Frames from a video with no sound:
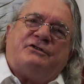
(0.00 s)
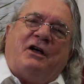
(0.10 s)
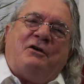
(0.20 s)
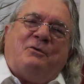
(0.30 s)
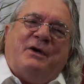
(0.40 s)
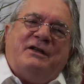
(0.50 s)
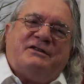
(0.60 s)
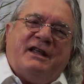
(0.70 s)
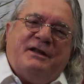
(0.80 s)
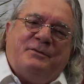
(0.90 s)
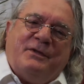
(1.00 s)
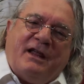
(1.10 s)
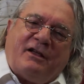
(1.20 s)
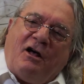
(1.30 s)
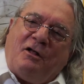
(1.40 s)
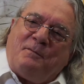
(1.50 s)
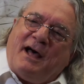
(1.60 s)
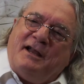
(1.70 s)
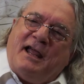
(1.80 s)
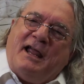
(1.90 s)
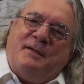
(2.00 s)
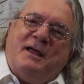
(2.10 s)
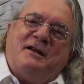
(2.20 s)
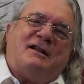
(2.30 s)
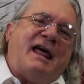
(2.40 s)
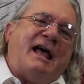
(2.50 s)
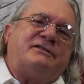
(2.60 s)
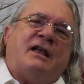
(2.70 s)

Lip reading: always did when they called my name in class.